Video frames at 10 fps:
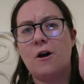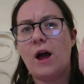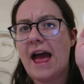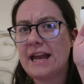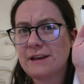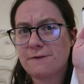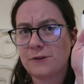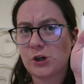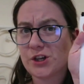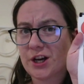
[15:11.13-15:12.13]
any
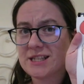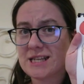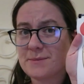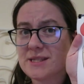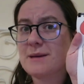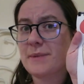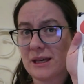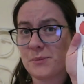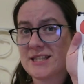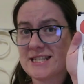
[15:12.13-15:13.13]
food items that
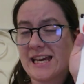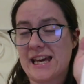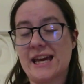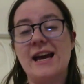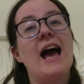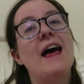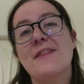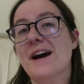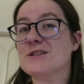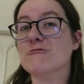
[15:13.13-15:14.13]
begin with tea.
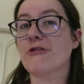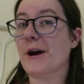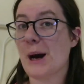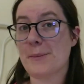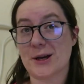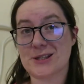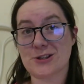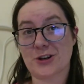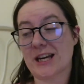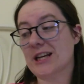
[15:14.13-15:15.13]
That is right up her
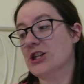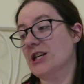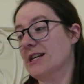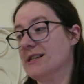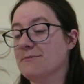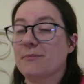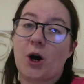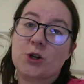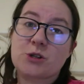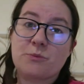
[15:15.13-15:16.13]
street. She is
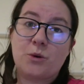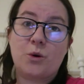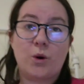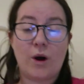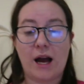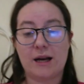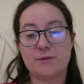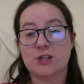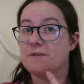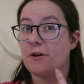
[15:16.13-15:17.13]
much more,
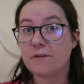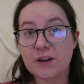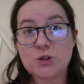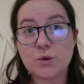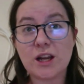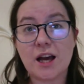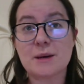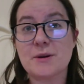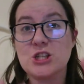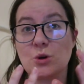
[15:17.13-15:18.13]
she's a very visual learner,
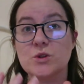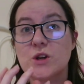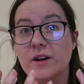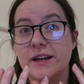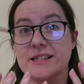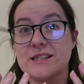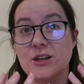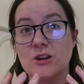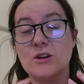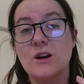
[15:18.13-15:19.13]
but she also likes
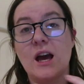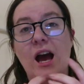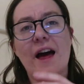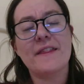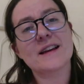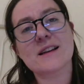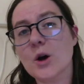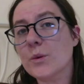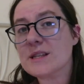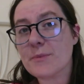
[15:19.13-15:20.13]
to, I
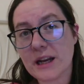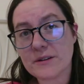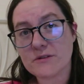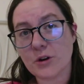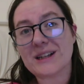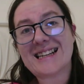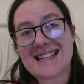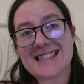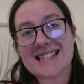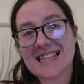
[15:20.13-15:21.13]
always pronounce it wrong,
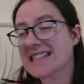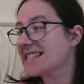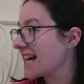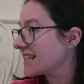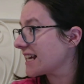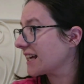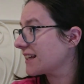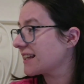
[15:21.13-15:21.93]
kinesthetic,